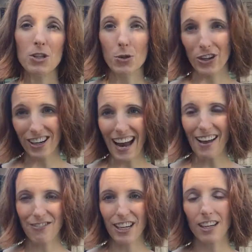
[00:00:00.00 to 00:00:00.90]
enjoy your
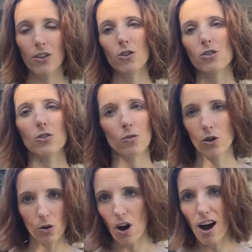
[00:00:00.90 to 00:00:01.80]
caffeine, there's
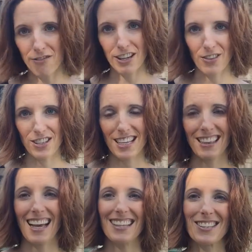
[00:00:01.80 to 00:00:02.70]
no coffee on this
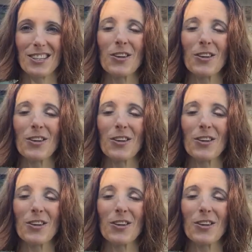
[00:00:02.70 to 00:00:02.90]
cleanse,